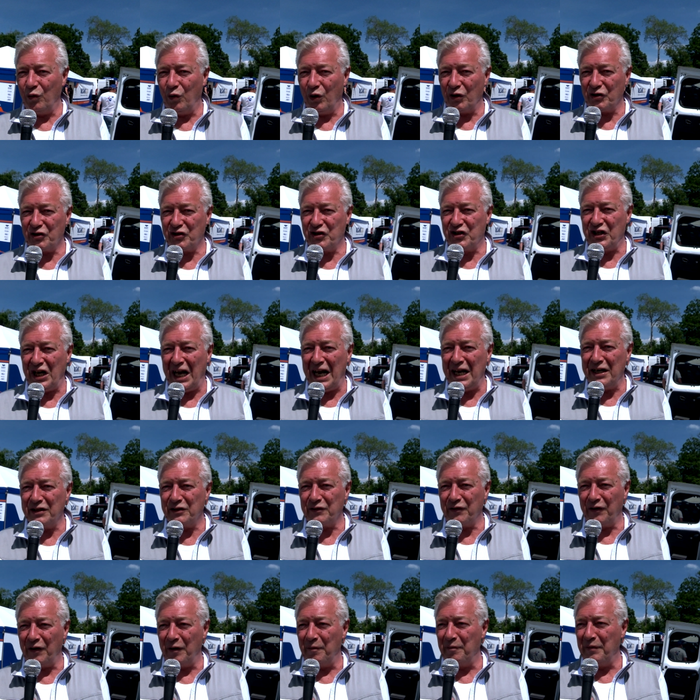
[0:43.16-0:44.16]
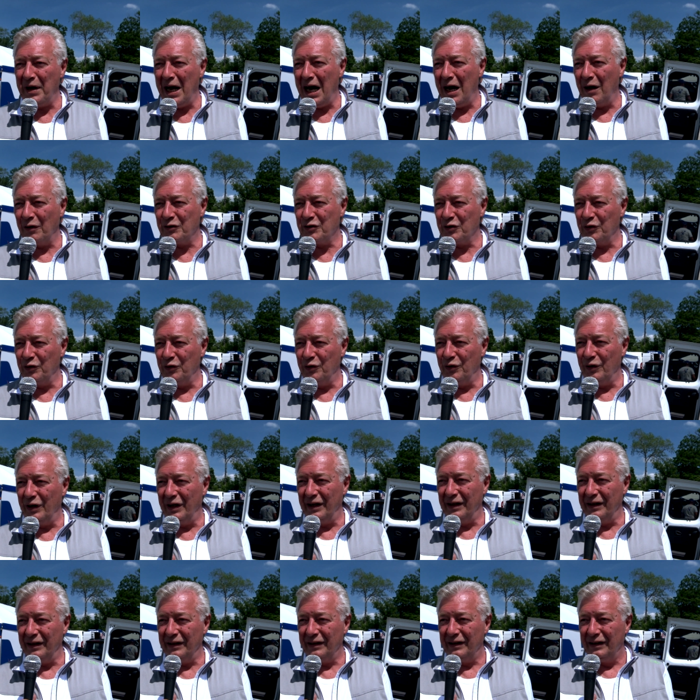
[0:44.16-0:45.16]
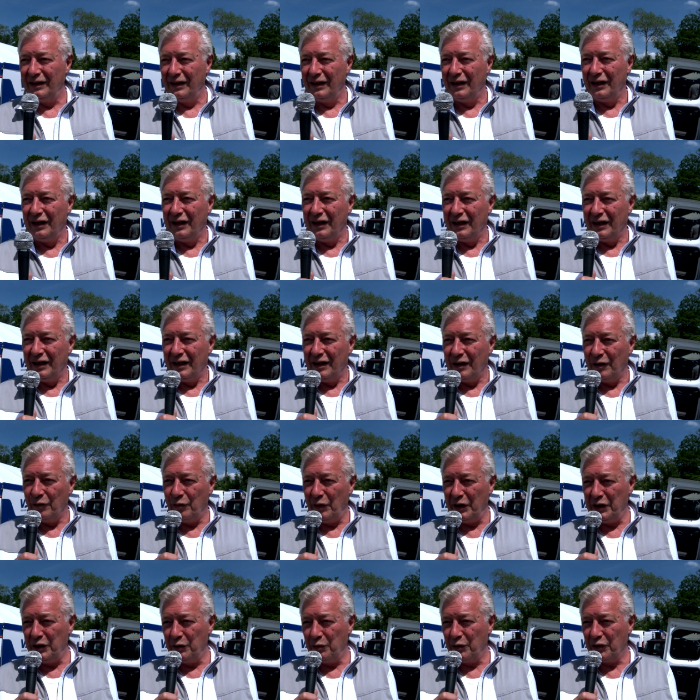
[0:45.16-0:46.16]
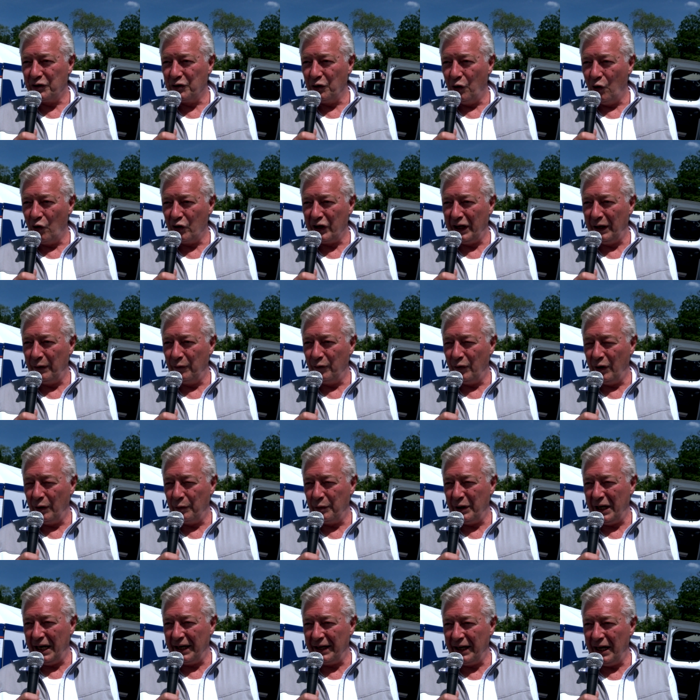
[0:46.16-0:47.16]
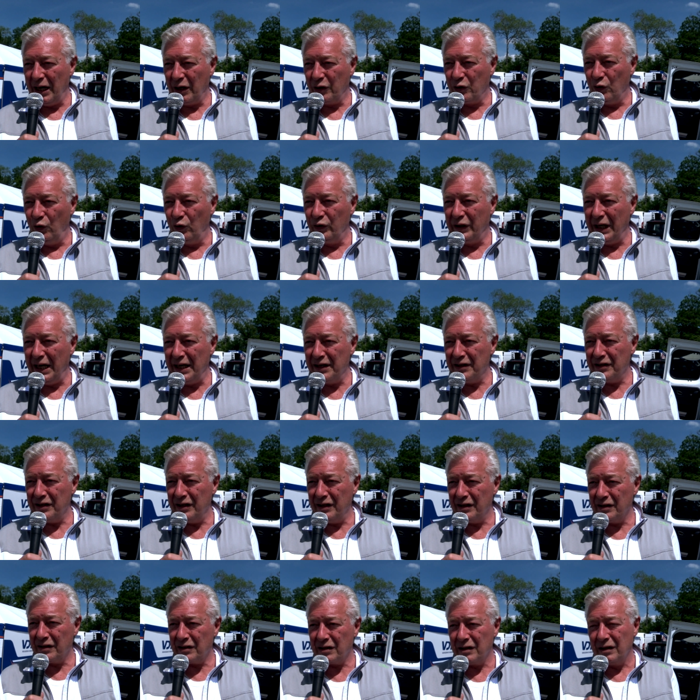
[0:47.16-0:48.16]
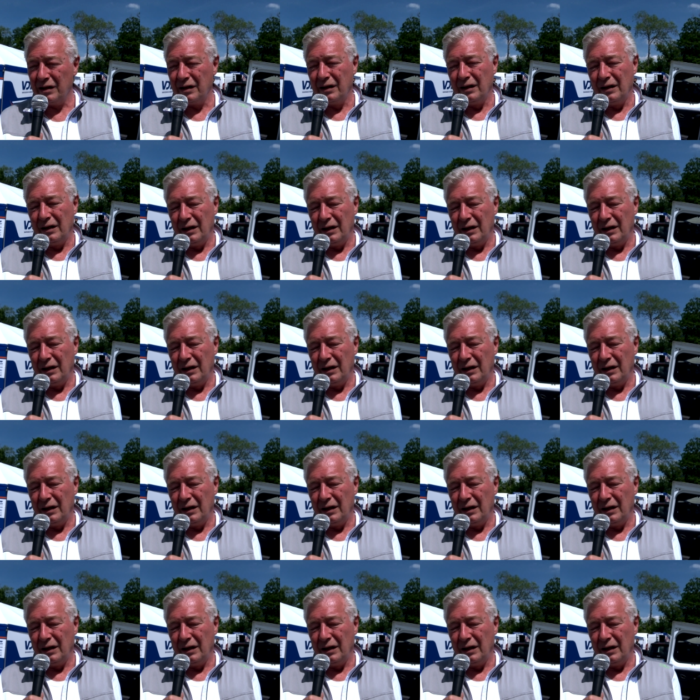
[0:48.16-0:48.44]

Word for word: what's changed from now to uh, when you were talking where we had air-cooled engines.